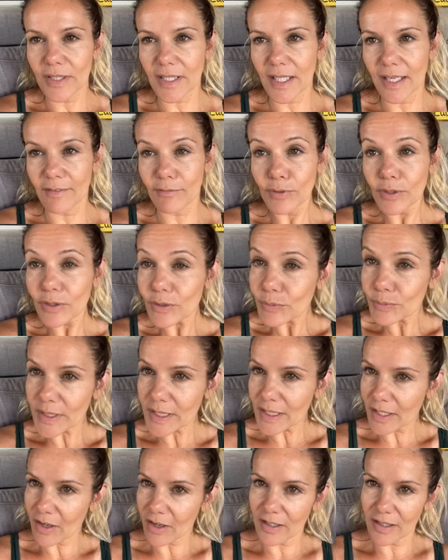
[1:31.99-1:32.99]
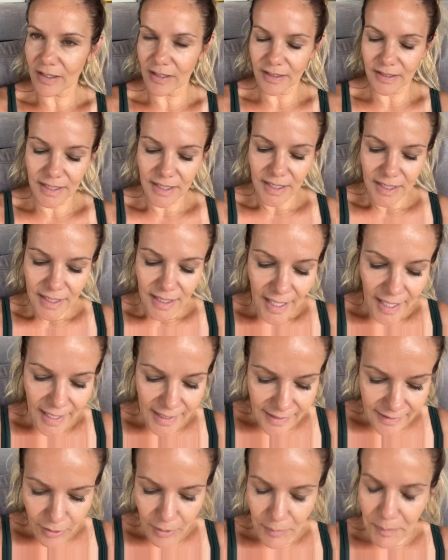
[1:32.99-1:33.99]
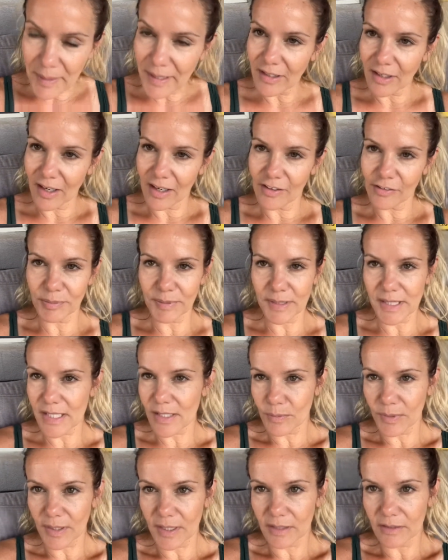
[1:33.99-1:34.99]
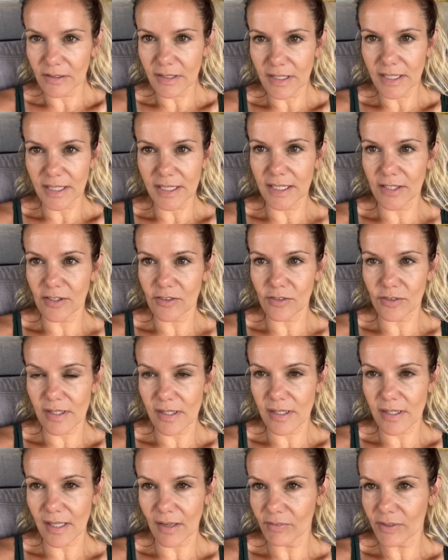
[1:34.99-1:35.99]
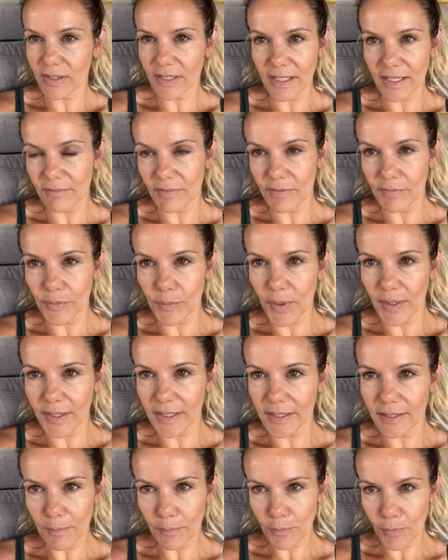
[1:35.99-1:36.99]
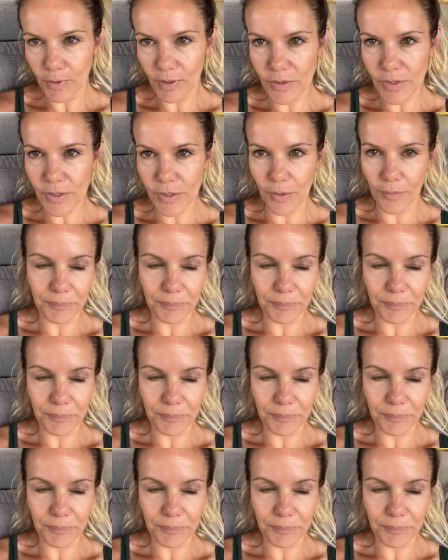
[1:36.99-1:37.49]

I've worked really hard, and it all paid off because the way it looks, it's just everything I've ever wanted and more. So